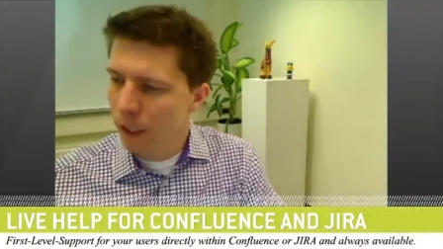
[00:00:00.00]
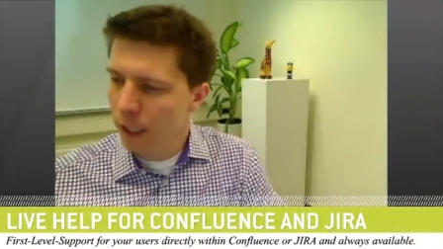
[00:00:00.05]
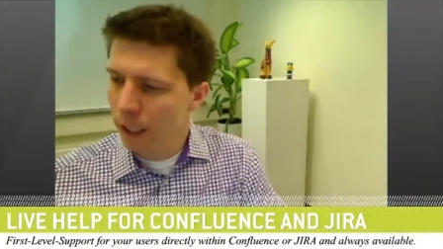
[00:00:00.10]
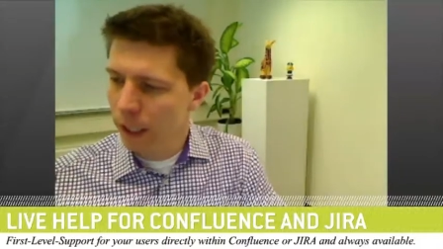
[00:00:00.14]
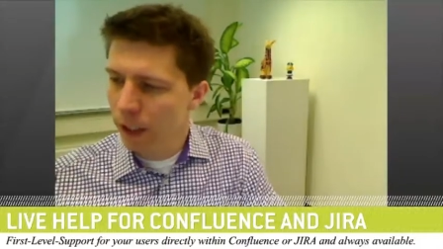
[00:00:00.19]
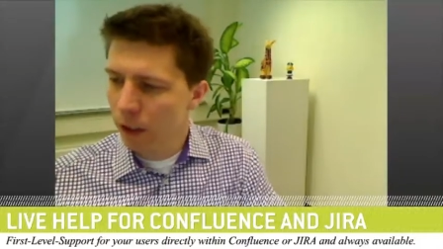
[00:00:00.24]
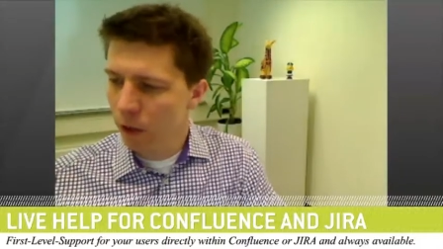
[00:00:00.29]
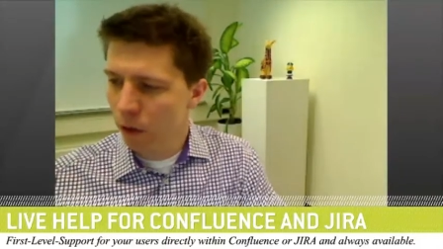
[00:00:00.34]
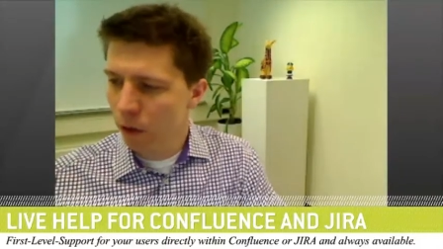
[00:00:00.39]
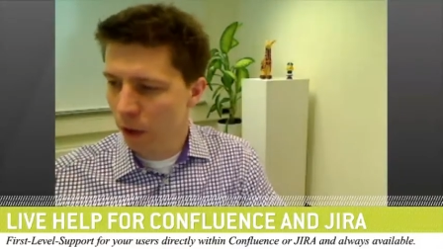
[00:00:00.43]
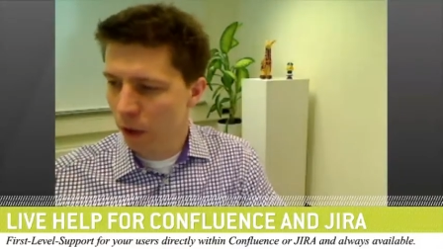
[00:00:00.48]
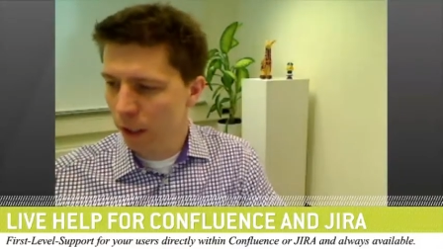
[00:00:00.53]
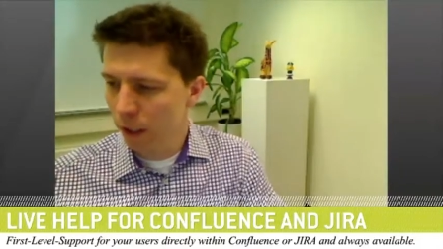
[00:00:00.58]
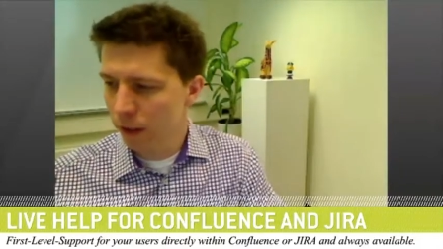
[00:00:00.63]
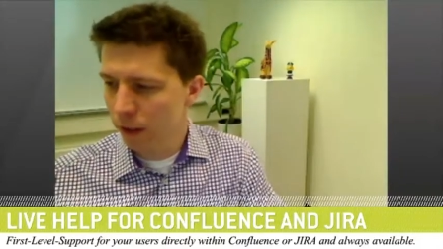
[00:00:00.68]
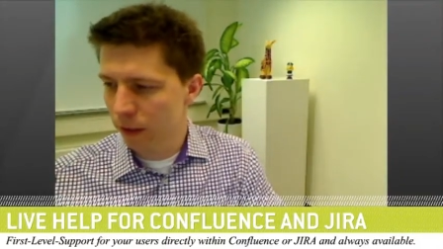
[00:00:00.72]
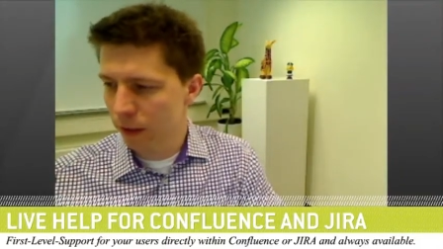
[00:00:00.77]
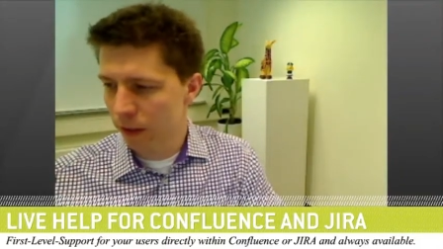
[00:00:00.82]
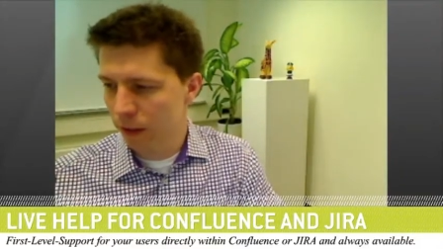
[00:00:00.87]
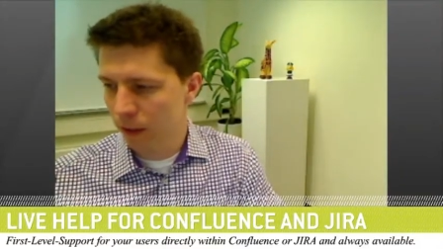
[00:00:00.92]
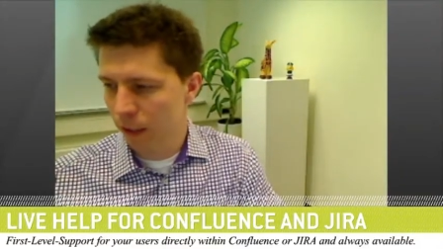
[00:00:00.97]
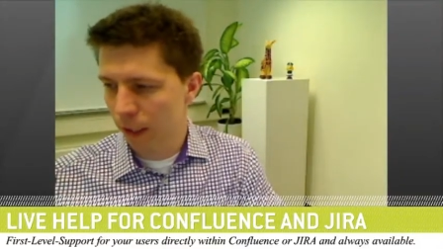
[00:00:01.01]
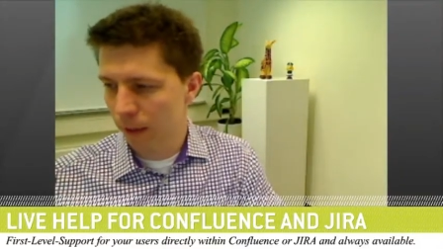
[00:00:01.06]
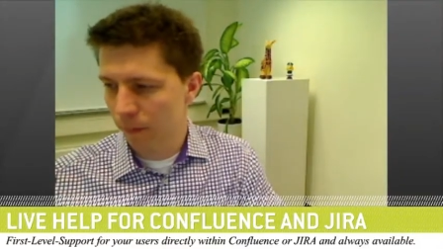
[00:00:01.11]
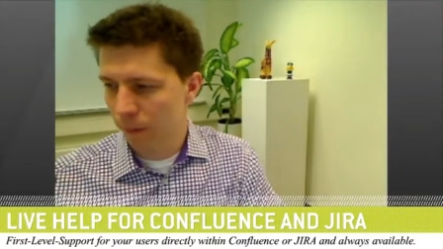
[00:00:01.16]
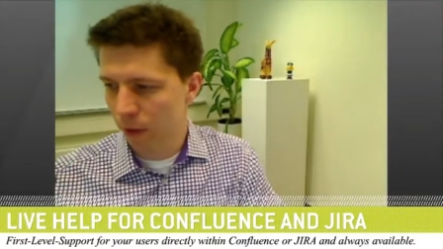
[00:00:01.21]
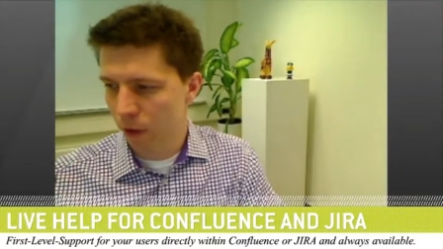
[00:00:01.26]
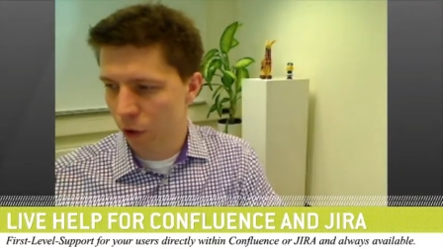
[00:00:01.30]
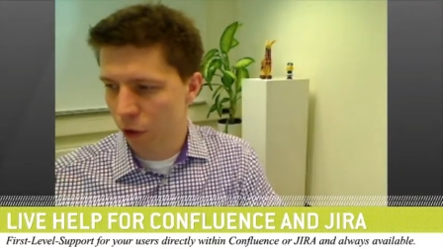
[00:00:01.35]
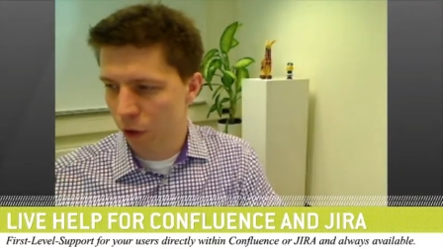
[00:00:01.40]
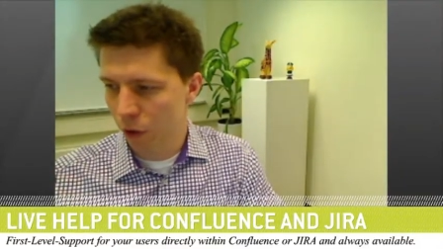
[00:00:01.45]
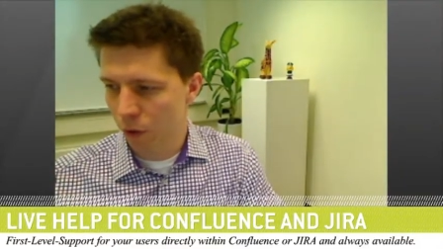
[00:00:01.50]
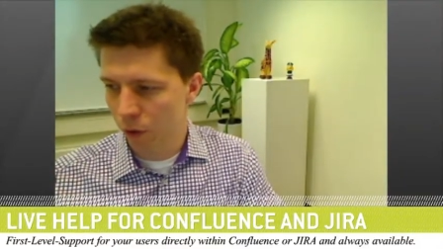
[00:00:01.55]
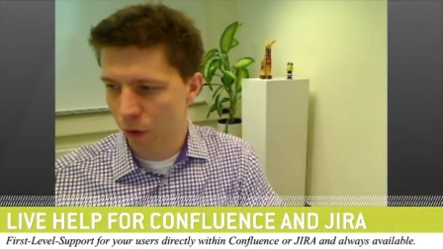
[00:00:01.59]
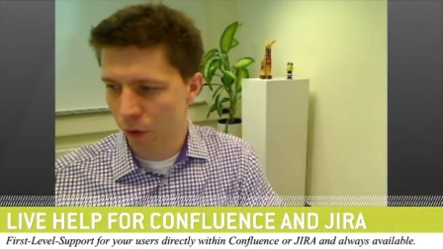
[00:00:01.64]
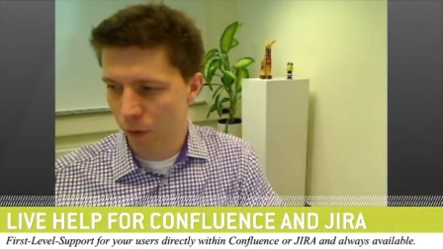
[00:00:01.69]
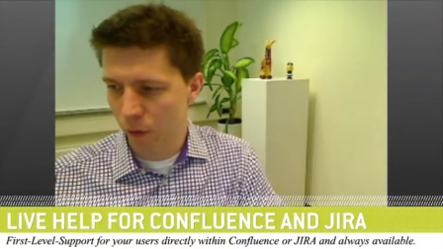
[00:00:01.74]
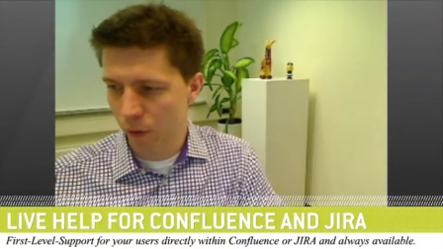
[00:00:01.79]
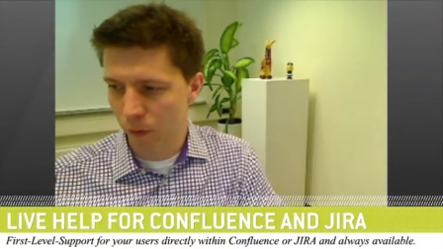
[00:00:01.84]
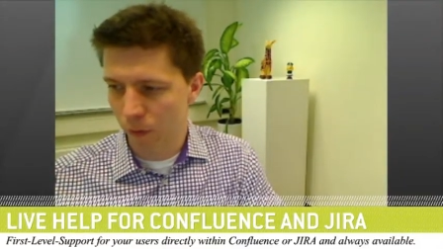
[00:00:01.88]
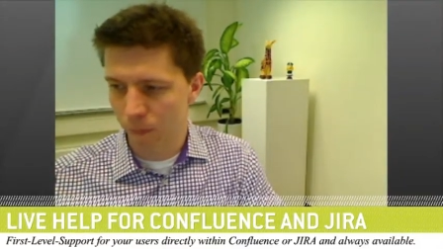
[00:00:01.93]
in your instance. I'm going to show
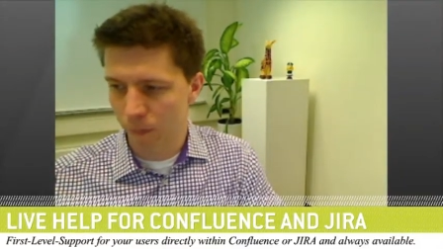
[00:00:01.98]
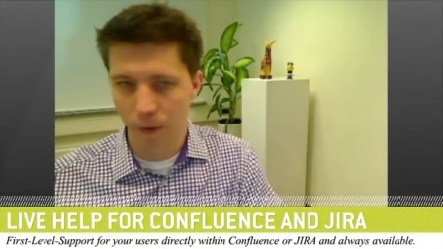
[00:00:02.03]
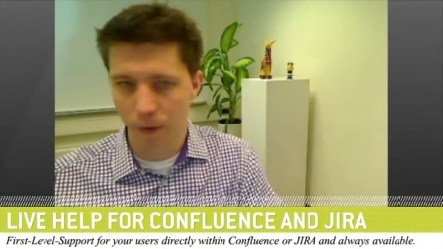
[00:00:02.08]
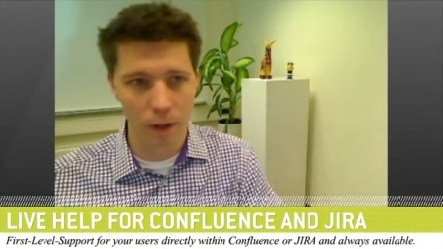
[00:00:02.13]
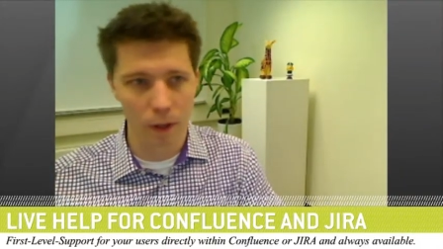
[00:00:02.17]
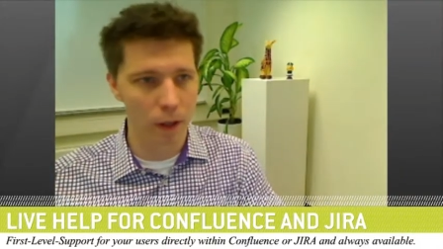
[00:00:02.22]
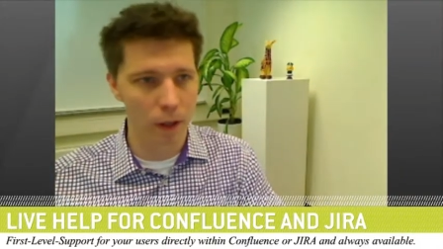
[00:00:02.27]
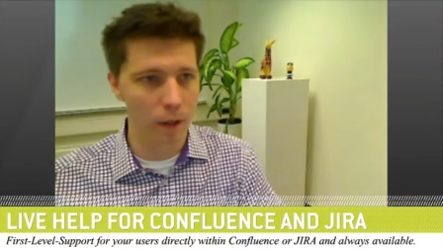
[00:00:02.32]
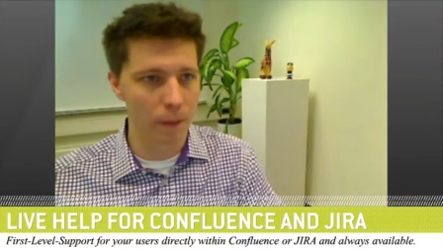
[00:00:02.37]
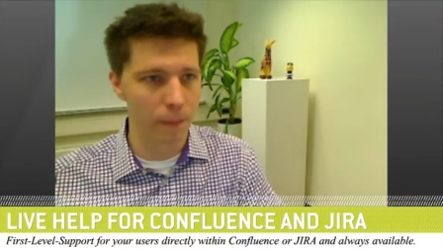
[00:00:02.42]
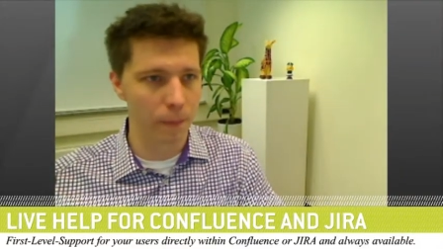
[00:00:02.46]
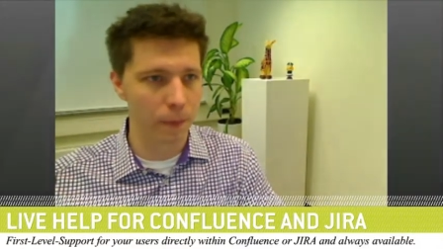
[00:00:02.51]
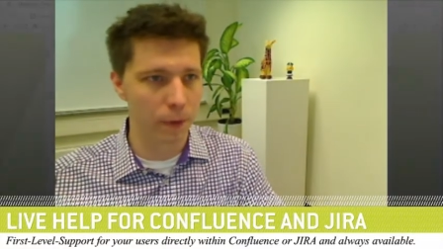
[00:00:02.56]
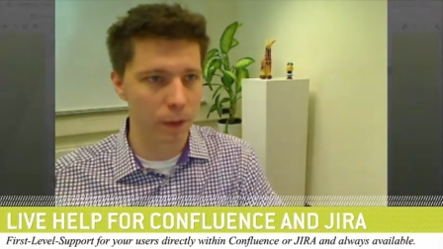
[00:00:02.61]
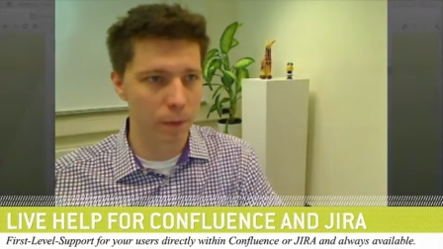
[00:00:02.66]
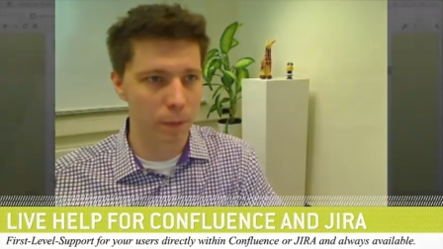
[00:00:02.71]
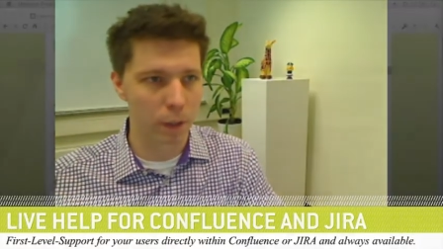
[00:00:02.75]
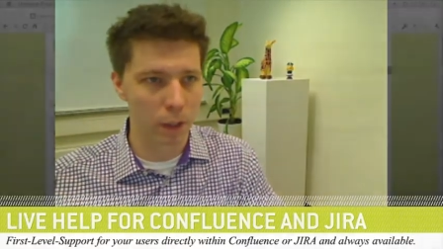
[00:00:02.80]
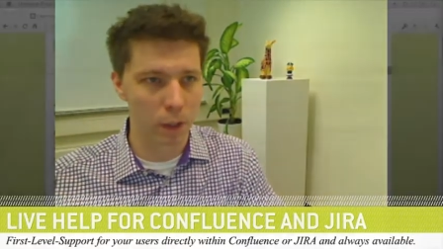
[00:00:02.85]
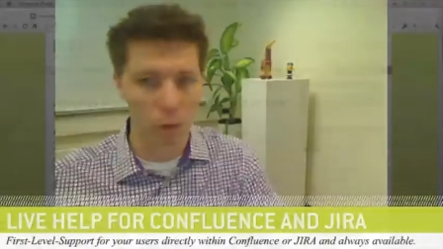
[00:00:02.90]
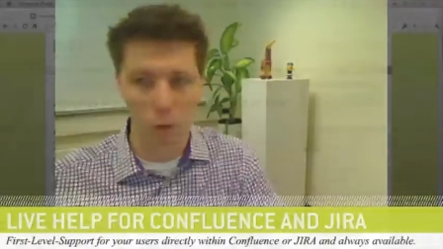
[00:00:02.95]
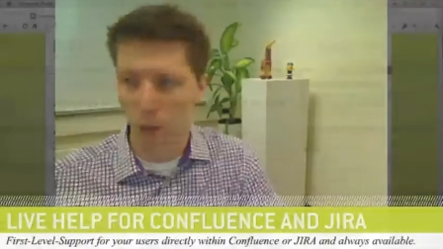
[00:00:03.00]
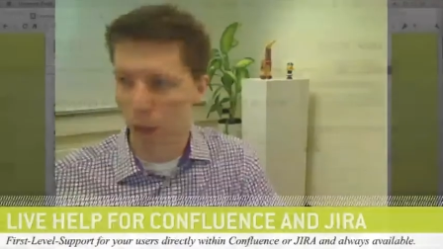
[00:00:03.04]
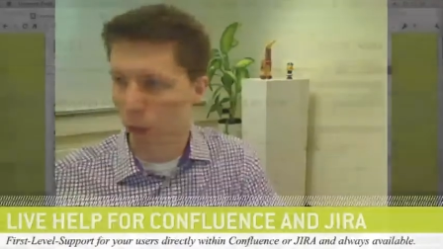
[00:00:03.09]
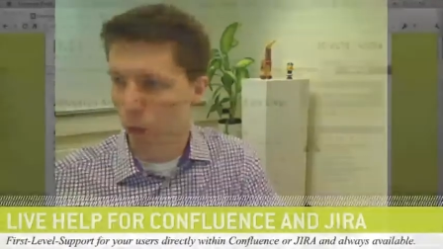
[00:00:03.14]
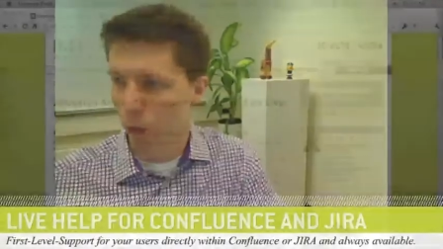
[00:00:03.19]
you this button really